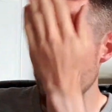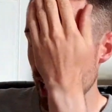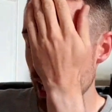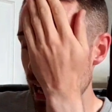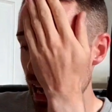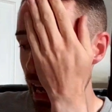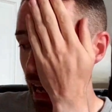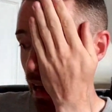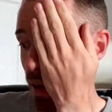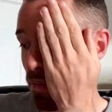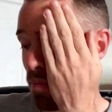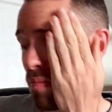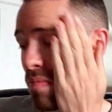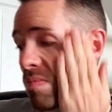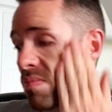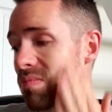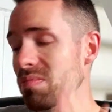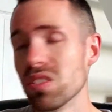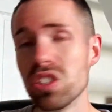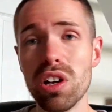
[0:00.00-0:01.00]

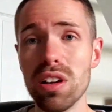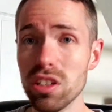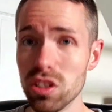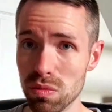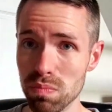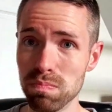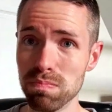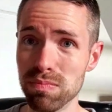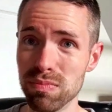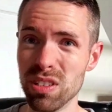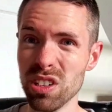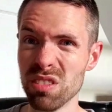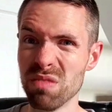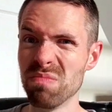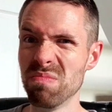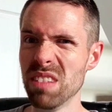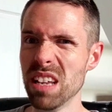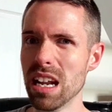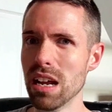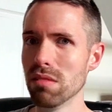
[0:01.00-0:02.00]
So it's just,
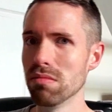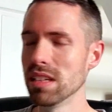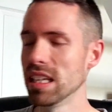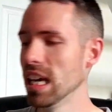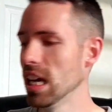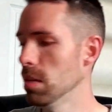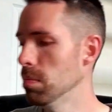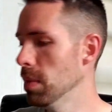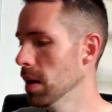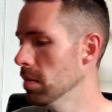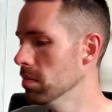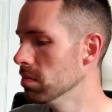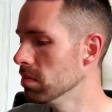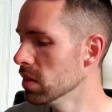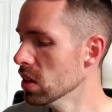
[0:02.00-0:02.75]
you know, keep it.